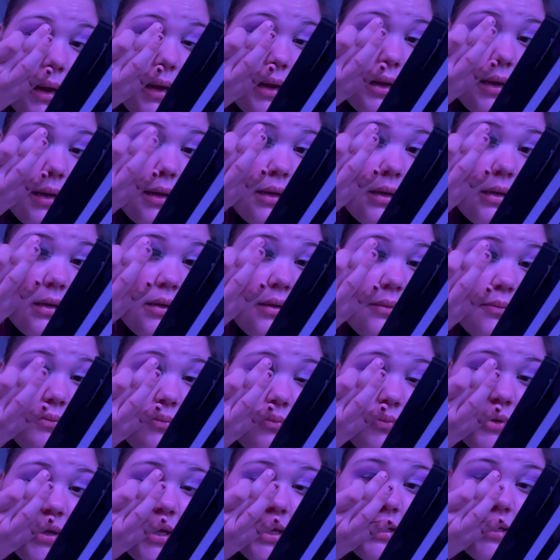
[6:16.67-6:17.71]
and
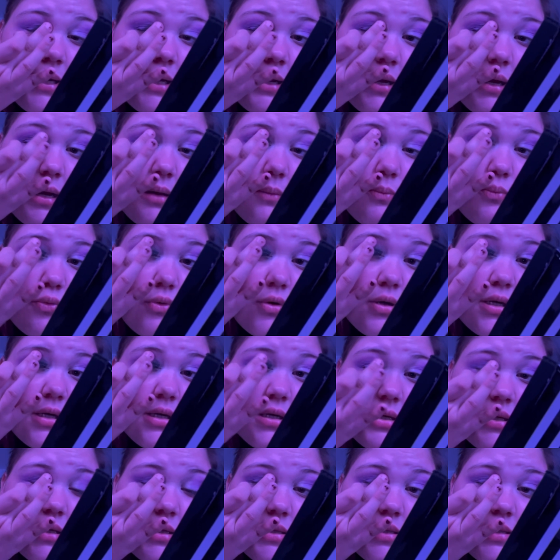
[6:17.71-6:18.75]
blend it
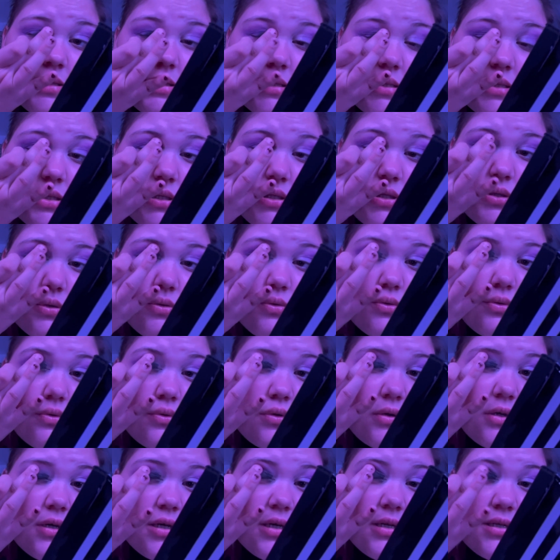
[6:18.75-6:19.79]
upwards
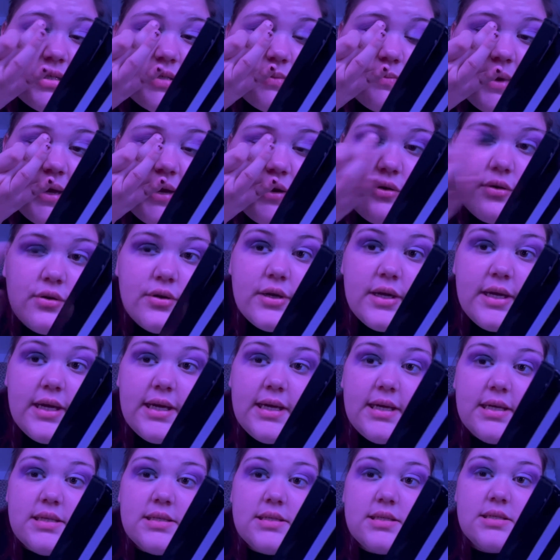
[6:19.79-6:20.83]
towards my
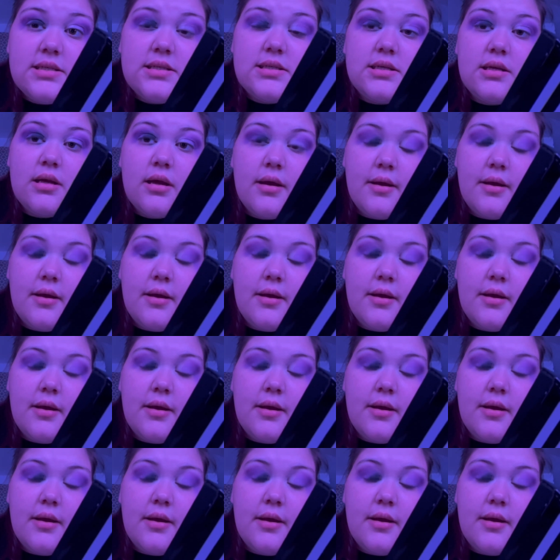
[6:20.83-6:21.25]
crease